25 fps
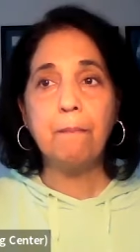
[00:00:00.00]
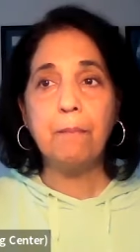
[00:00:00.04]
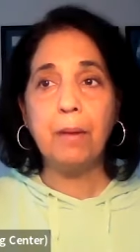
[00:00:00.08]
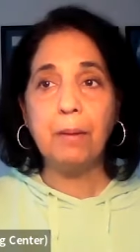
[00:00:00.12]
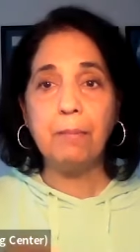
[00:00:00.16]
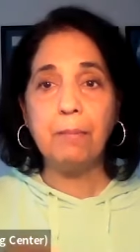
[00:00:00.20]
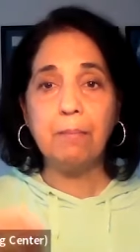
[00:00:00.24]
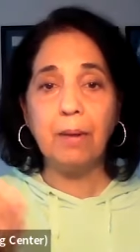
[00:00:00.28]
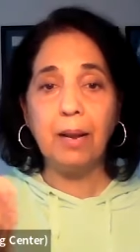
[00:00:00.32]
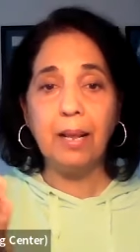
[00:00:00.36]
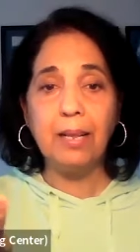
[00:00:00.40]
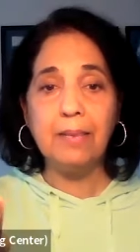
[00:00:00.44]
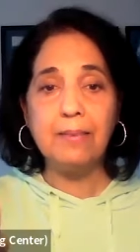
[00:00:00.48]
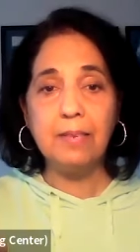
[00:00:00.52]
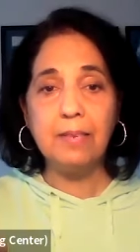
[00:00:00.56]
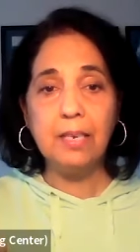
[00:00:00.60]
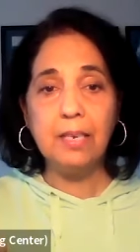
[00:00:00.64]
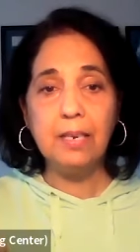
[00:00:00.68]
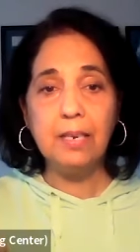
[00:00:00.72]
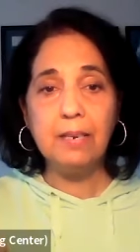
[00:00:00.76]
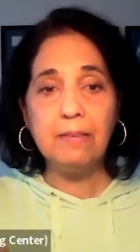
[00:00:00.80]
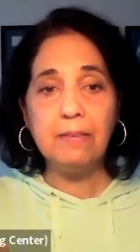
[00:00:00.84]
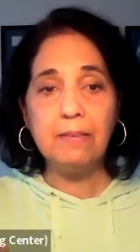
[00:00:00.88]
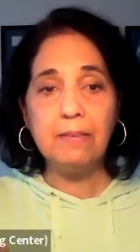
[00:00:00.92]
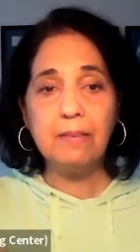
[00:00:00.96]
my
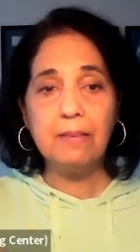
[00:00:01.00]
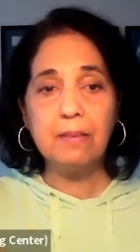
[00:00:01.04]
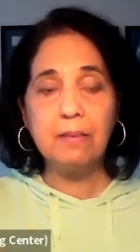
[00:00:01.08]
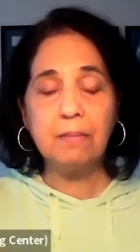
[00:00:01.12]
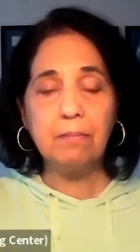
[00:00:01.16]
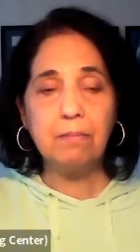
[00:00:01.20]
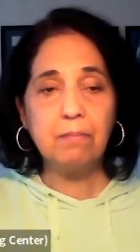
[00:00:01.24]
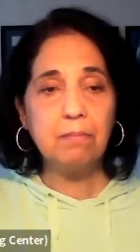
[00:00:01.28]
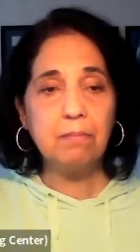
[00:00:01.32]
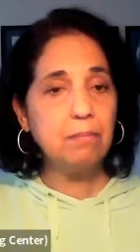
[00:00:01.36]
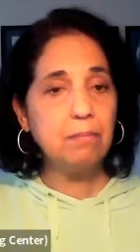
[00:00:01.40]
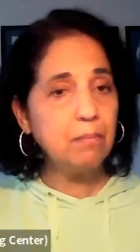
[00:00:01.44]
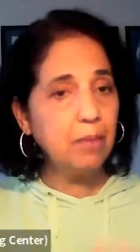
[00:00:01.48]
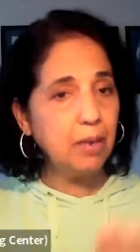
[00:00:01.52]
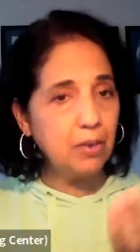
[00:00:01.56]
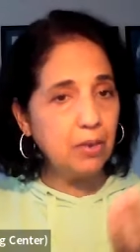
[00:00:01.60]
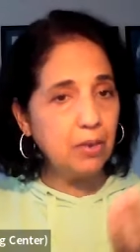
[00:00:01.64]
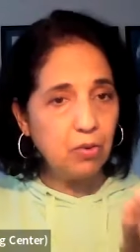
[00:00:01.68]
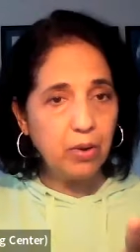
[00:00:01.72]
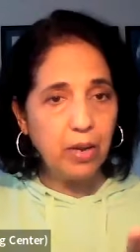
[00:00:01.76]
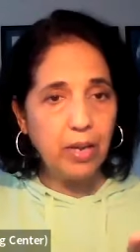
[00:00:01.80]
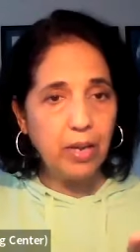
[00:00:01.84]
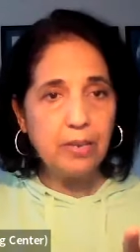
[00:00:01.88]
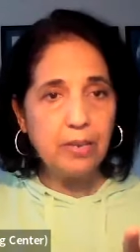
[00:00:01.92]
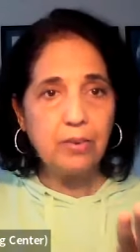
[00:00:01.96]
blessings, my
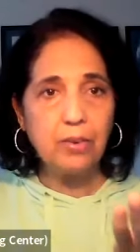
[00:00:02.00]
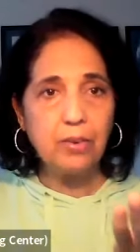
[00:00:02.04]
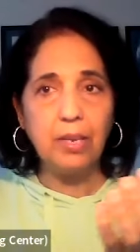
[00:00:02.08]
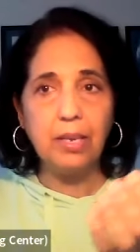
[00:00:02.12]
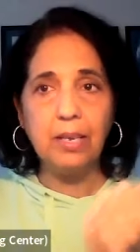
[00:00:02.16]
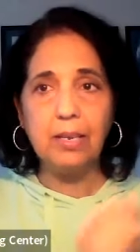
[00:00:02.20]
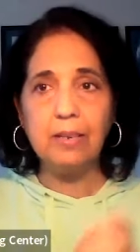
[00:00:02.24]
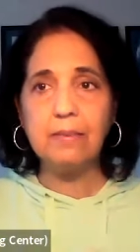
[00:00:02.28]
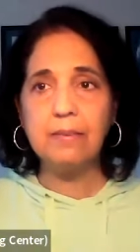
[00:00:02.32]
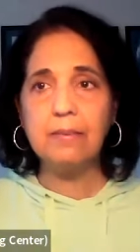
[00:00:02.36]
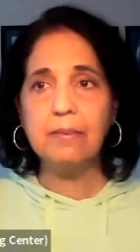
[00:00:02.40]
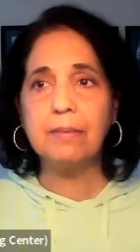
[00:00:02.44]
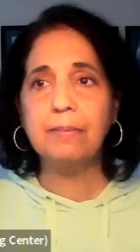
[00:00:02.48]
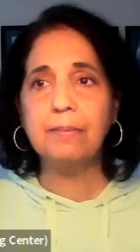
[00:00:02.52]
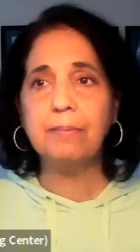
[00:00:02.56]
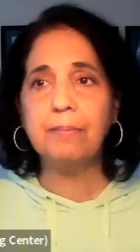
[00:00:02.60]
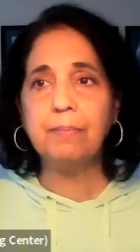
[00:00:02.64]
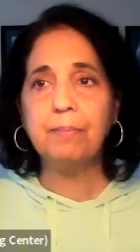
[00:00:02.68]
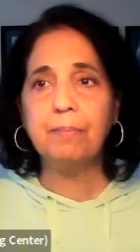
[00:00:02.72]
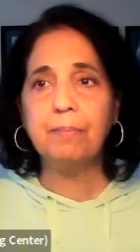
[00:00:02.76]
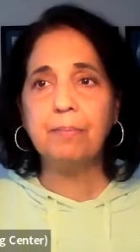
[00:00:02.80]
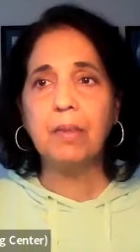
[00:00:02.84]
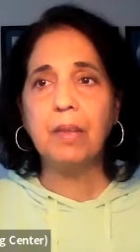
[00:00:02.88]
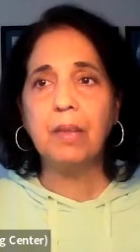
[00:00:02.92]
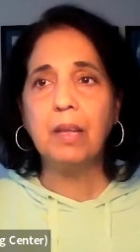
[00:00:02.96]
tragedies?
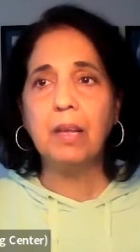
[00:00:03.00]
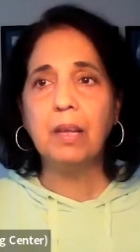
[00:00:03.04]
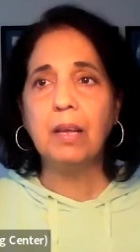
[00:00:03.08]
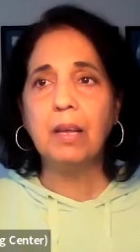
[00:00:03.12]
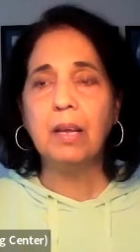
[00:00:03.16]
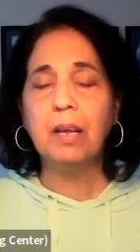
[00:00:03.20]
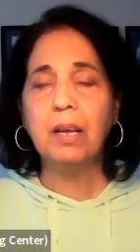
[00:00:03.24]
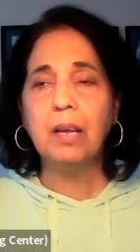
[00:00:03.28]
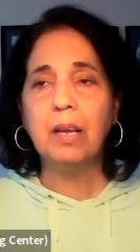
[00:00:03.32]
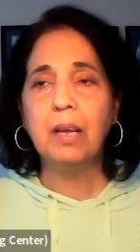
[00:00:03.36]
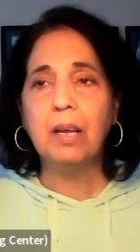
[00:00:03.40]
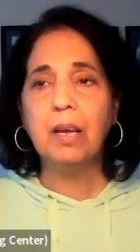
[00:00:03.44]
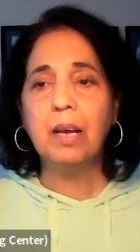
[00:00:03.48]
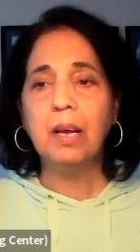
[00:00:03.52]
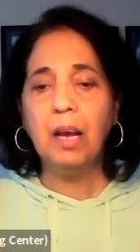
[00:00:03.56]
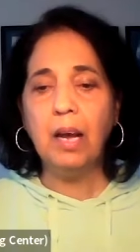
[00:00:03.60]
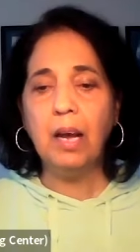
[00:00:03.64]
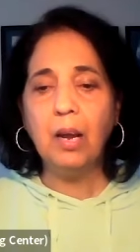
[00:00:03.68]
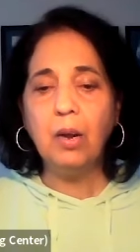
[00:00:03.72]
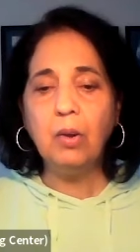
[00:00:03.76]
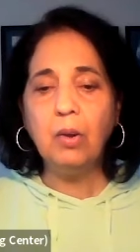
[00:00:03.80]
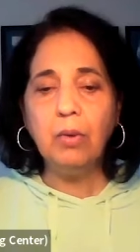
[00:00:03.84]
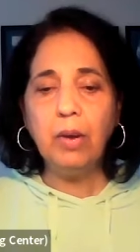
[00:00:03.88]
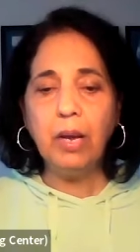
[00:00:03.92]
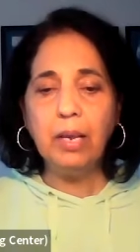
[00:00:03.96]

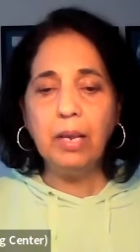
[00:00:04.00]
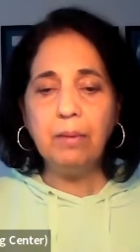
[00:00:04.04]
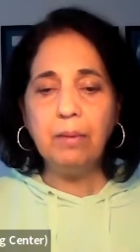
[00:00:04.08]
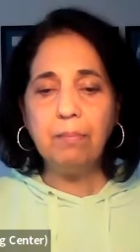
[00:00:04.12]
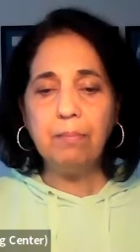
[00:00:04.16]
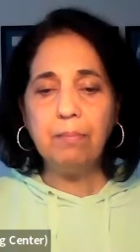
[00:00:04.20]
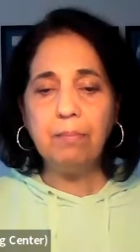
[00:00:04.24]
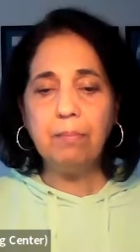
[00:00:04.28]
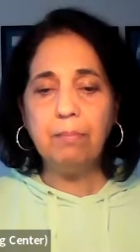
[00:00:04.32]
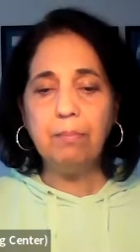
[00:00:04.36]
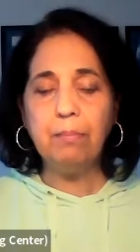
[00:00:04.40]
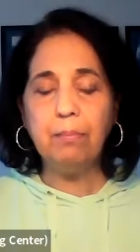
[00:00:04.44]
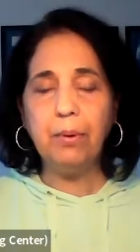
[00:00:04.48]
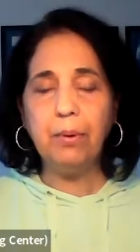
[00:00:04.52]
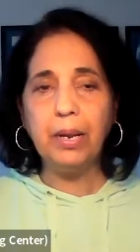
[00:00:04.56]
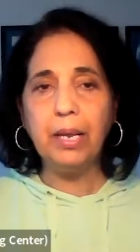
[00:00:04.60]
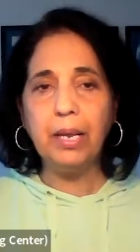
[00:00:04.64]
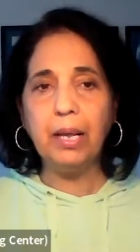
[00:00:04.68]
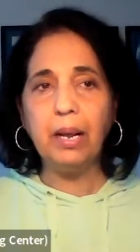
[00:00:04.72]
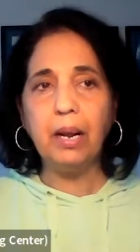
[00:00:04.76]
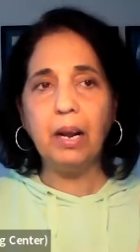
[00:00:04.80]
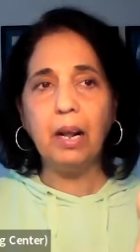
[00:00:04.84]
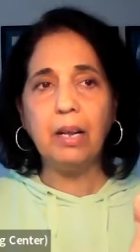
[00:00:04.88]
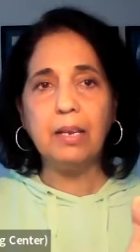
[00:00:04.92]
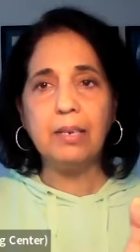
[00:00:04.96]
How do I
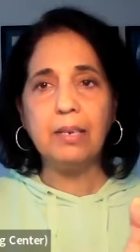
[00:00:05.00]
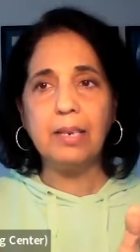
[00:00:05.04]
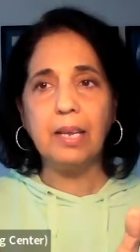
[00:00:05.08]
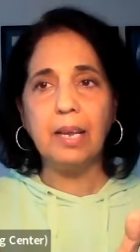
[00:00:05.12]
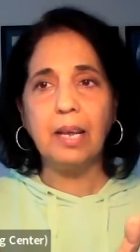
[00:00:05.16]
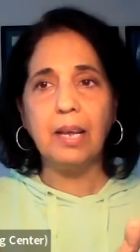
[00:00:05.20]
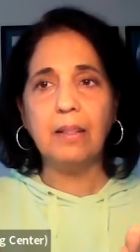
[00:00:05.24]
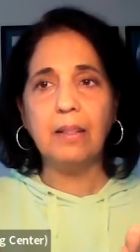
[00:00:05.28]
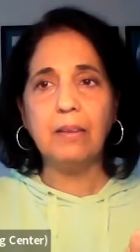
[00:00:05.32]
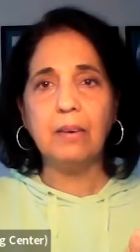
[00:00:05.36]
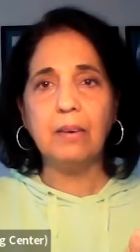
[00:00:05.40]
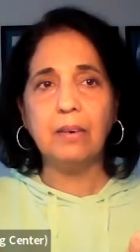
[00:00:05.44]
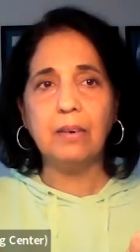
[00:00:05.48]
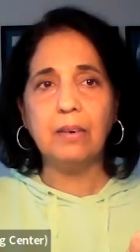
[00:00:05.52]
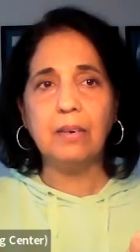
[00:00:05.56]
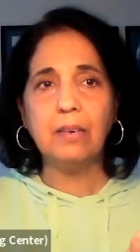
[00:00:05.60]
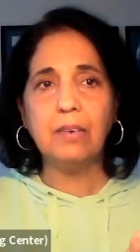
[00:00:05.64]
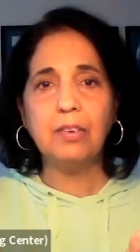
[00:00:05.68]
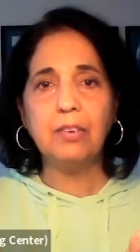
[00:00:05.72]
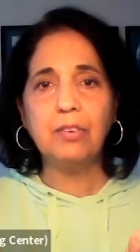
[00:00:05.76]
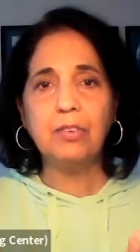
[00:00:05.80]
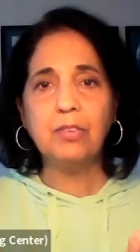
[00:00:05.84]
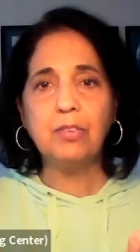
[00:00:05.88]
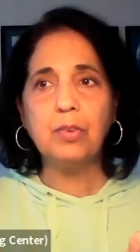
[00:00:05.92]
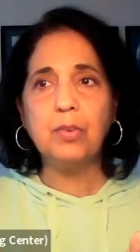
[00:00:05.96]
bring it all together?
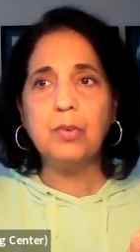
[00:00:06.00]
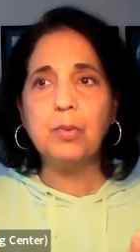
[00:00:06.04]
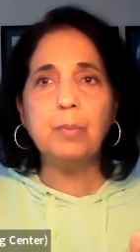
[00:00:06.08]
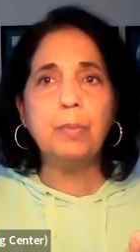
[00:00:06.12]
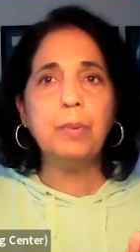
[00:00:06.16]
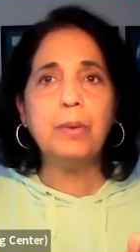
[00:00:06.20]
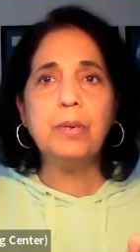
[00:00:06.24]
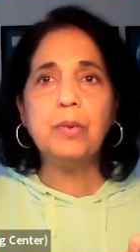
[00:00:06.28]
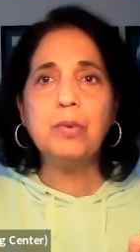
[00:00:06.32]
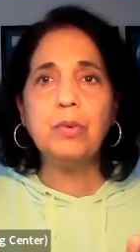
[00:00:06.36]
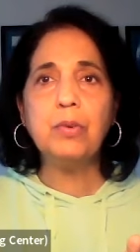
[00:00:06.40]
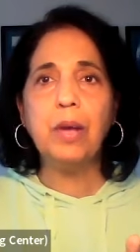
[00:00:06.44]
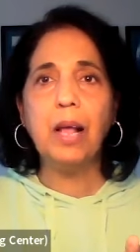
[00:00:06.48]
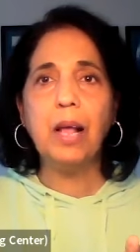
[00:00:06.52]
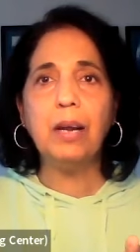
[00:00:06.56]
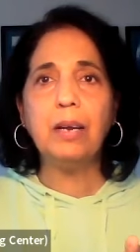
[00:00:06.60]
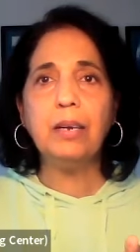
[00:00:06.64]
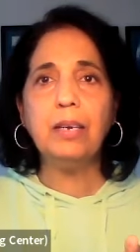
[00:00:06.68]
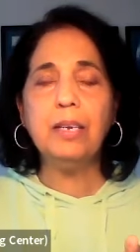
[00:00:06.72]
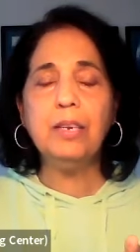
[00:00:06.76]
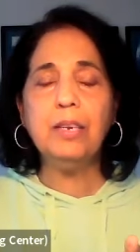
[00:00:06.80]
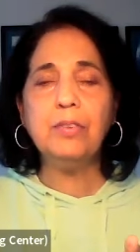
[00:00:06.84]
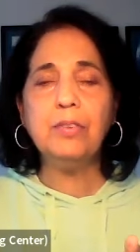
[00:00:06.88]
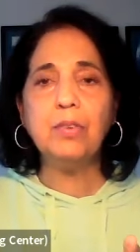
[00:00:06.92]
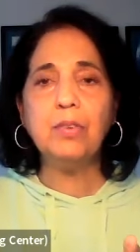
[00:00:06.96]
So
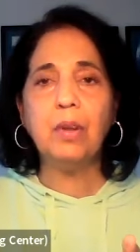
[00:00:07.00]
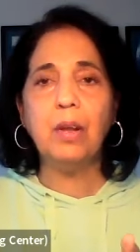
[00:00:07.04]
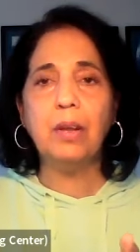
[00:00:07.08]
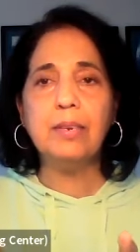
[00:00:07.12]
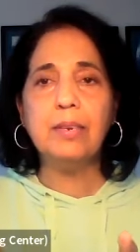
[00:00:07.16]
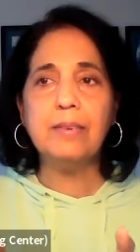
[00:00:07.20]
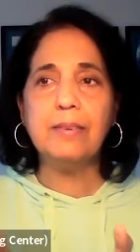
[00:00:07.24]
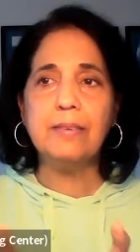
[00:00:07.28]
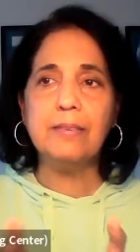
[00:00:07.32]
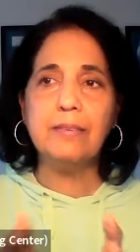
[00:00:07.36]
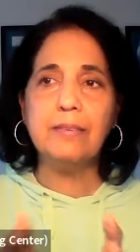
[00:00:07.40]
spirituality is not